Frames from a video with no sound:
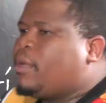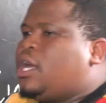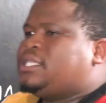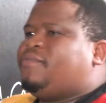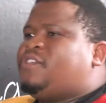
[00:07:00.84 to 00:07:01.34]

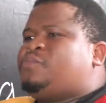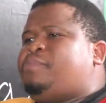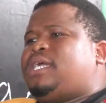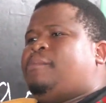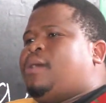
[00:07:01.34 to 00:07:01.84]
Because if you
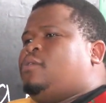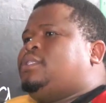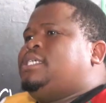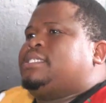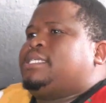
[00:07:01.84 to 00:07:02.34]
speak
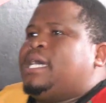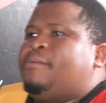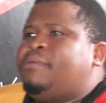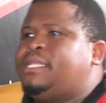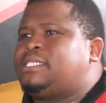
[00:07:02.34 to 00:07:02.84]
about these
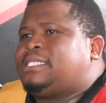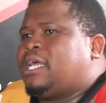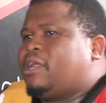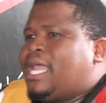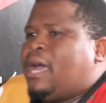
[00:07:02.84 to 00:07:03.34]

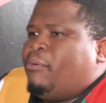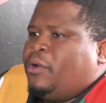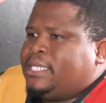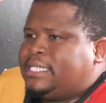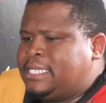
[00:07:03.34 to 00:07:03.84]
ministerial
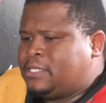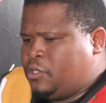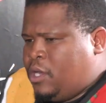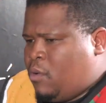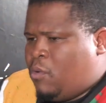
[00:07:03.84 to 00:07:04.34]
appointees,
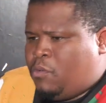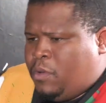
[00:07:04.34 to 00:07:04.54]
you know,